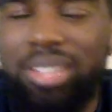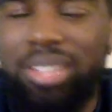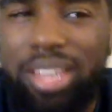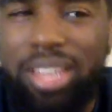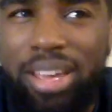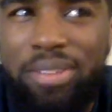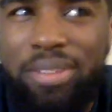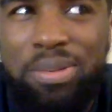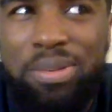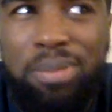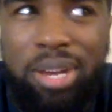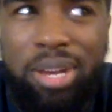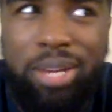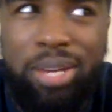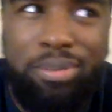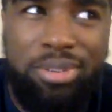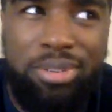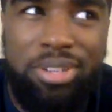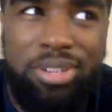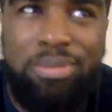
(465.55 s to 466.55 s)
everybody
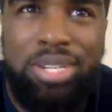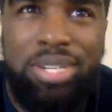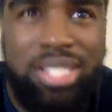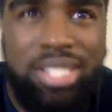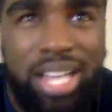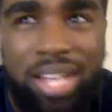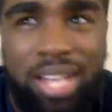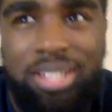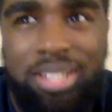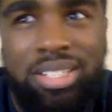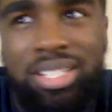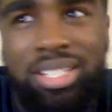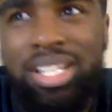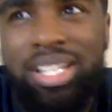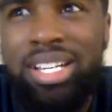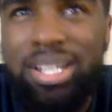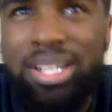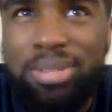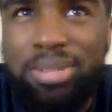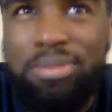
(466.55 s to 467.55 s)
pretty much had a
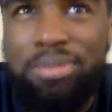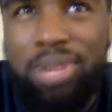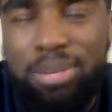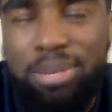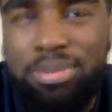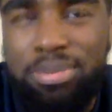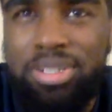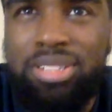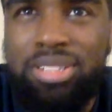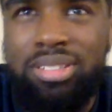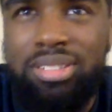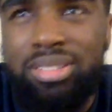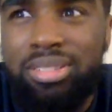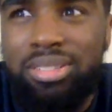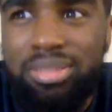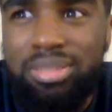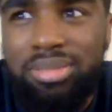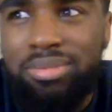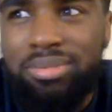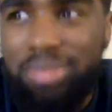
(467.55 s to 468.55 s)
raping,
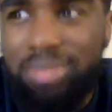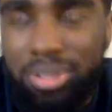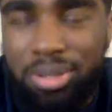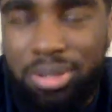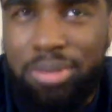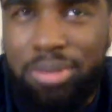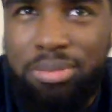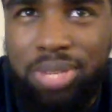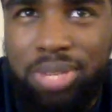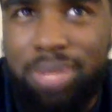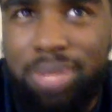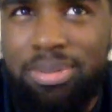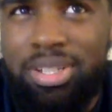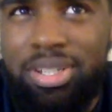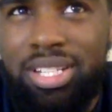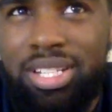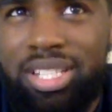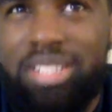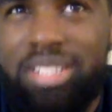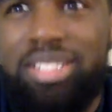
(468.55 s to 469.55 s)
raping a
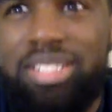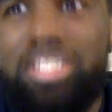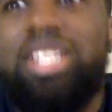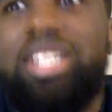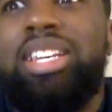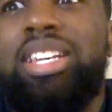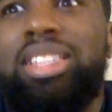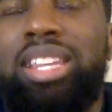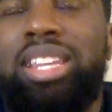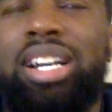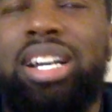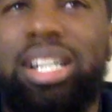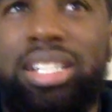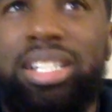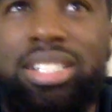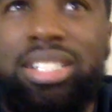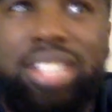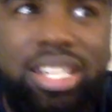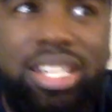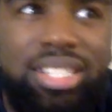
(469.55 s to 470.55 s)
nigga's chick
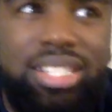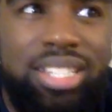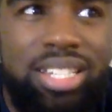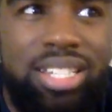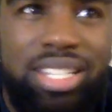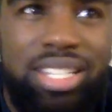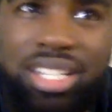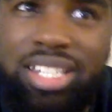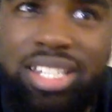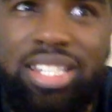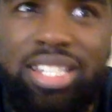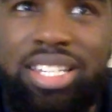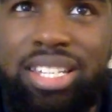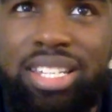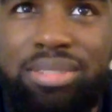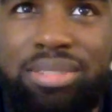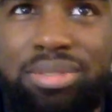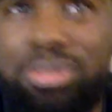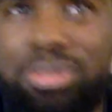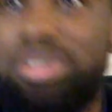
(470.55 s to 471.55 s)
line. Jay Z did in
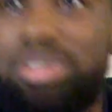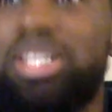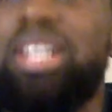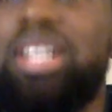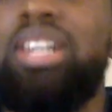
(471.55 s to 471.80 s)
Devils.